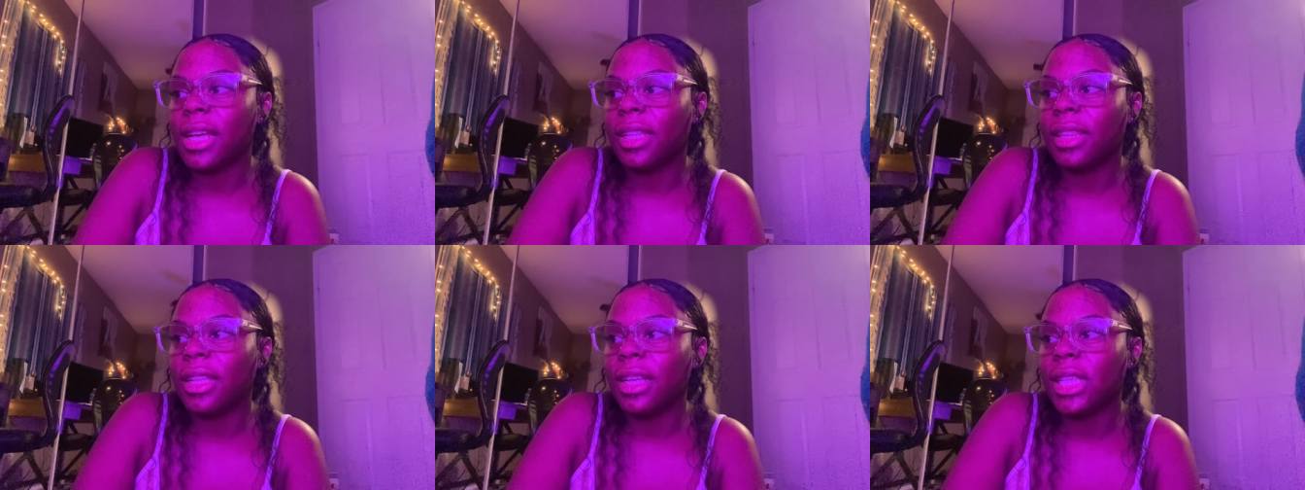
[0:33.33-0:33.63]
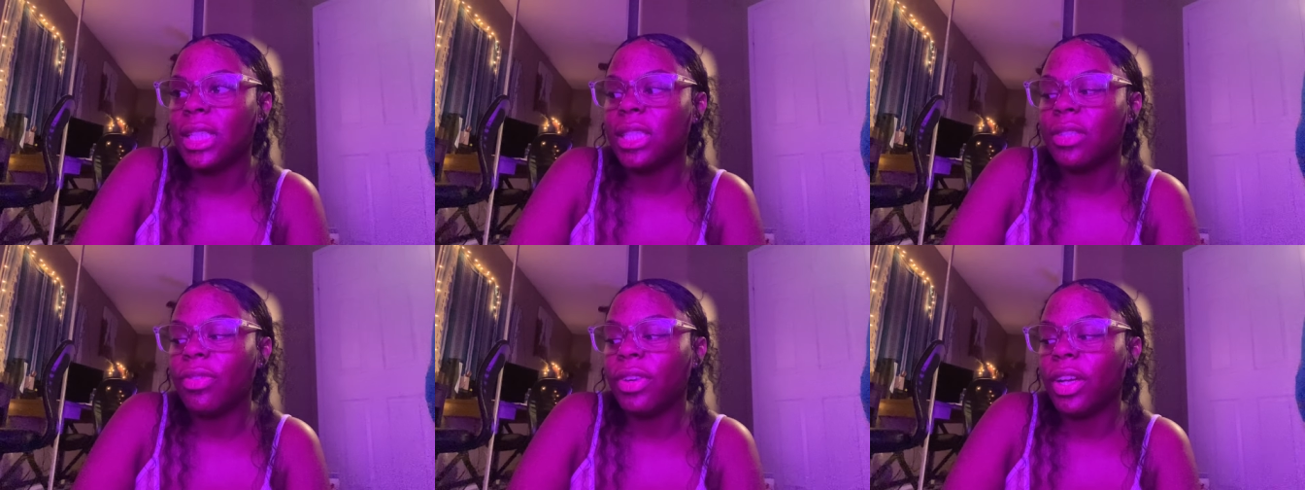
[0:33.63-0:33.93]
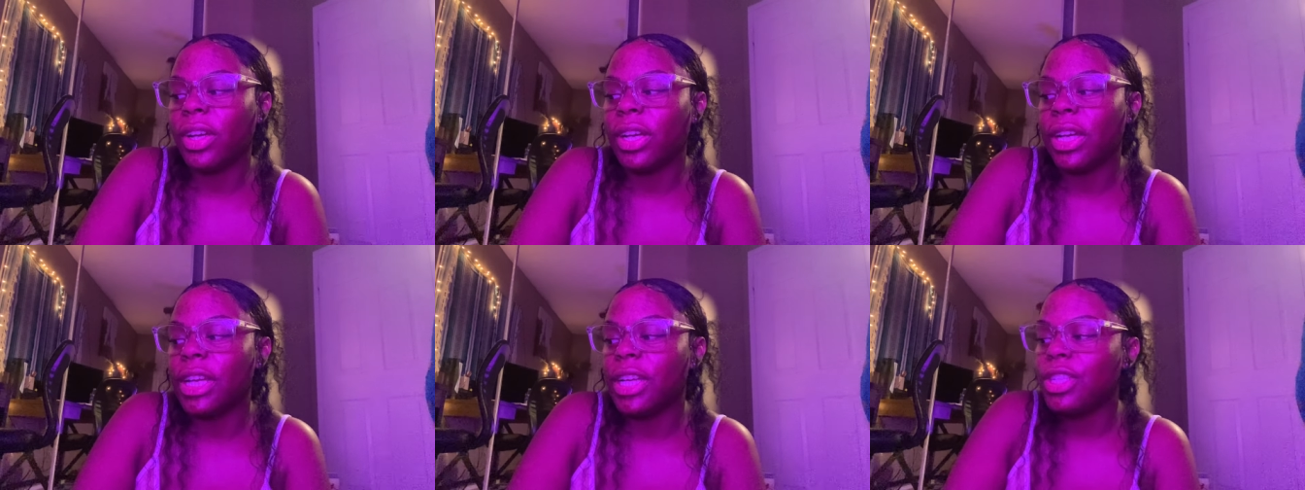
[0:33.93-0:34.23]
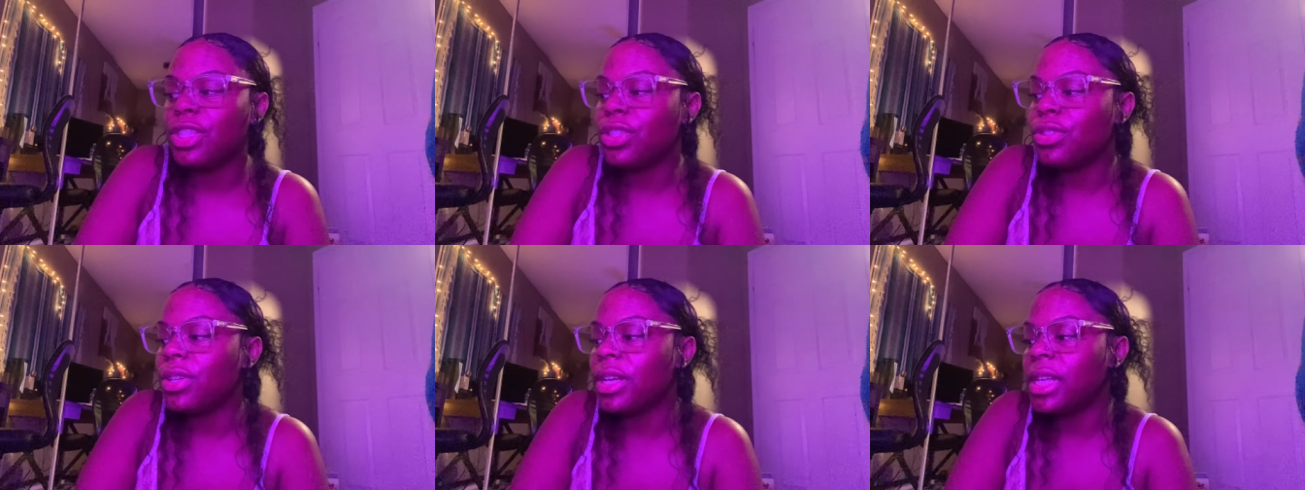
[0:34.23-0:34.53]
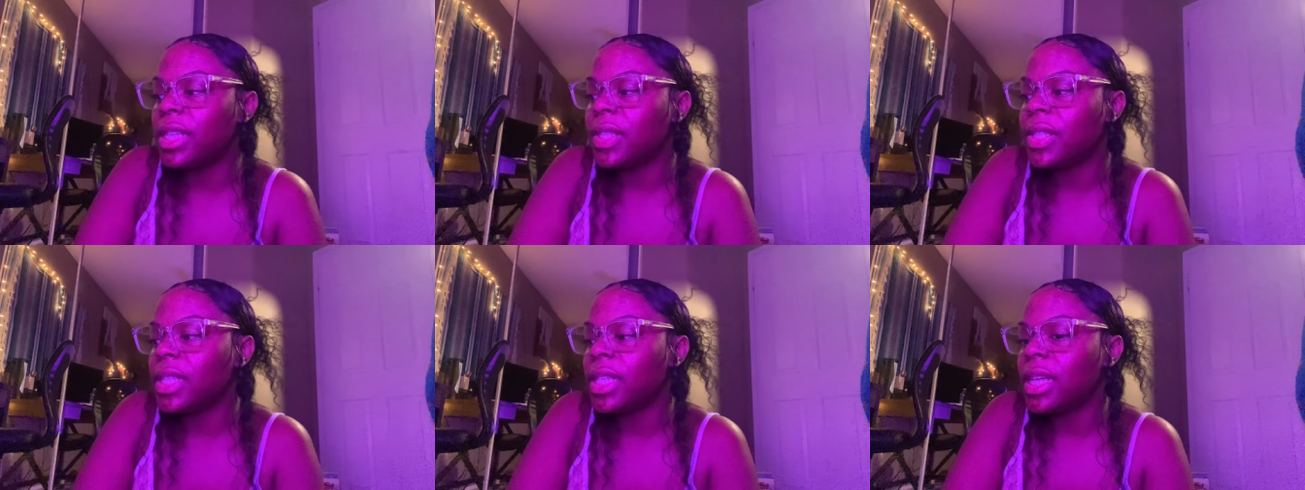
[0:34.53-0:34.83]
think it's very
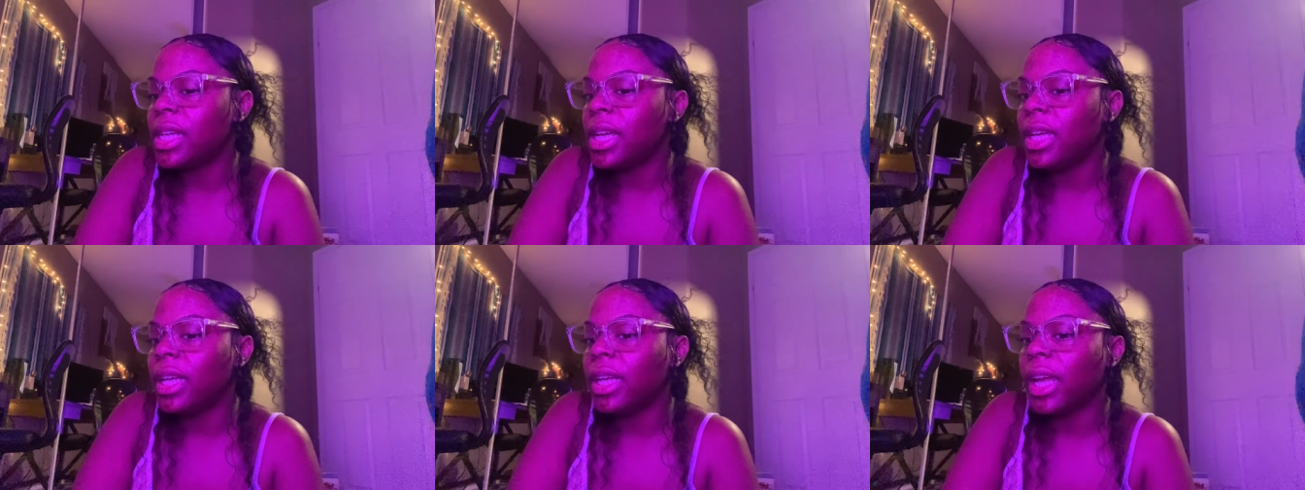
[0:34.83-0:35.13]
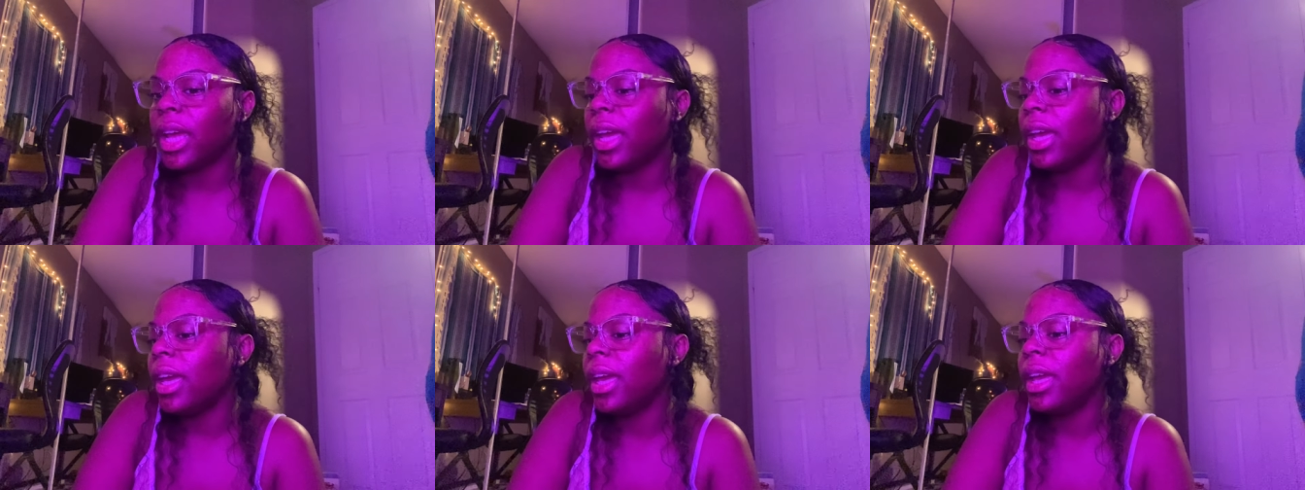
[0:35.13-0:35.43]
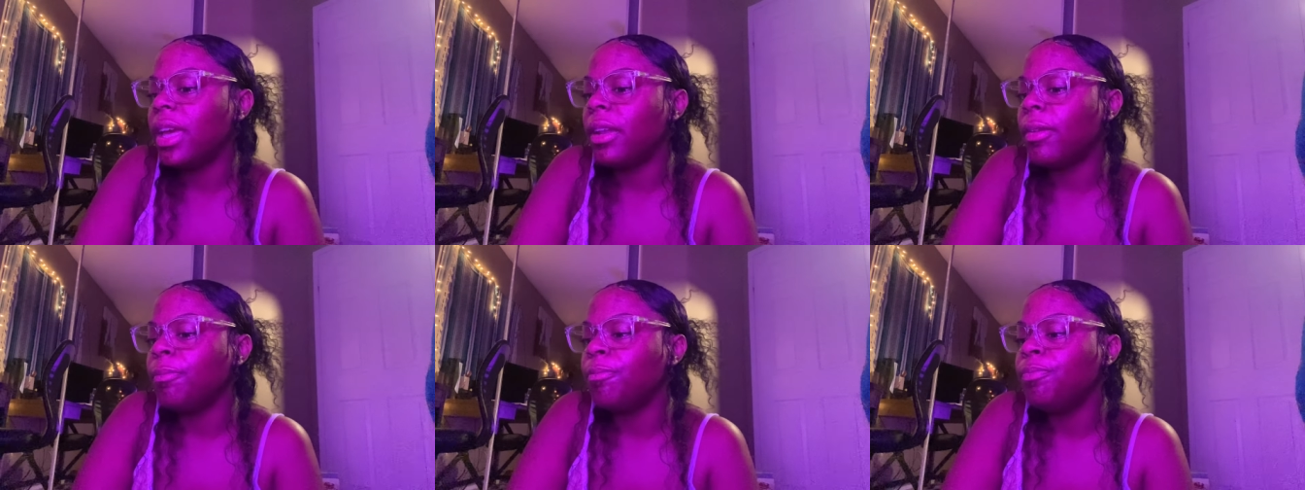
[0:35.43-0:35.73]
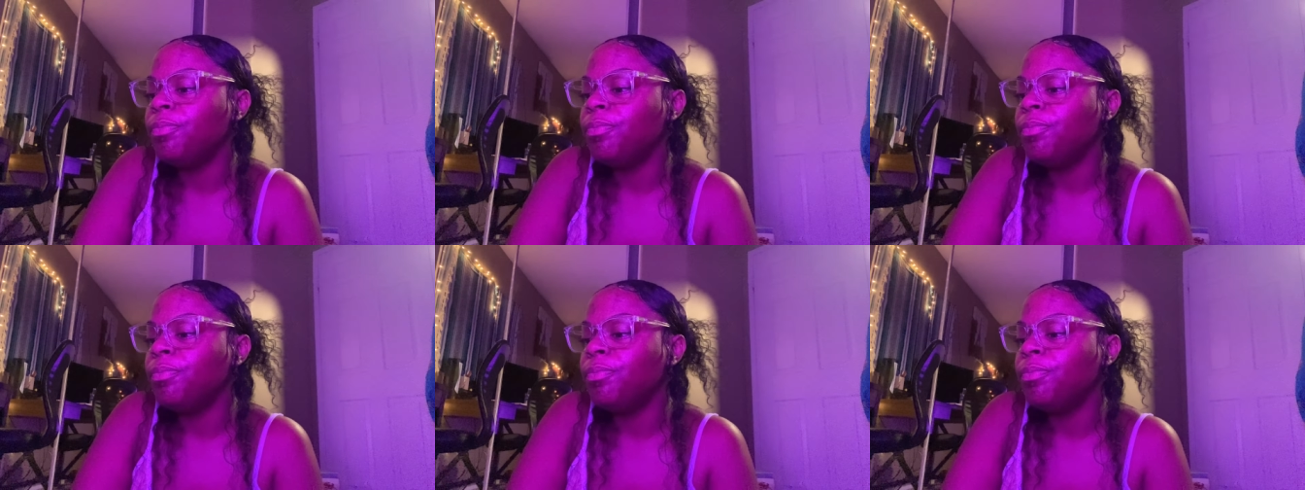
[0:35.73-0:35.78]
interesting, and